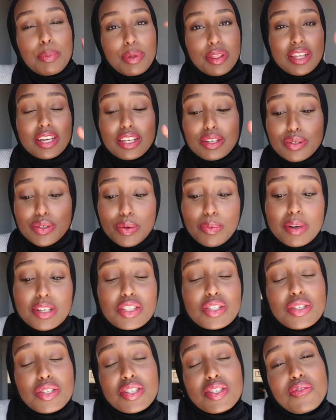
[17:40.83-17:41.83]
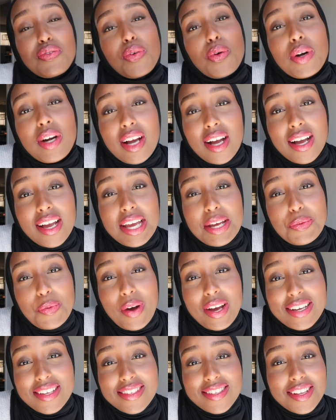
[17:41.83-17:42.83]
But thank you so much to Sephora and
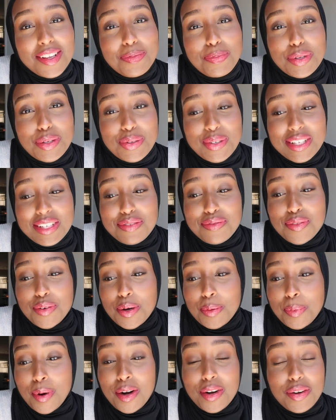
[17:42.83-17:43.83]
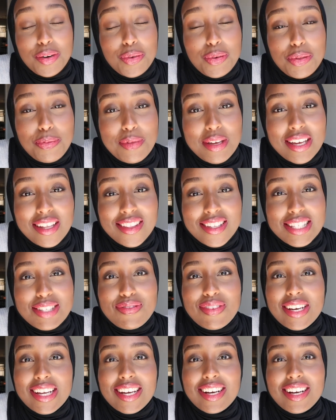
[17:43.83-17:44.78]
YSL Beauty for partnering with me in this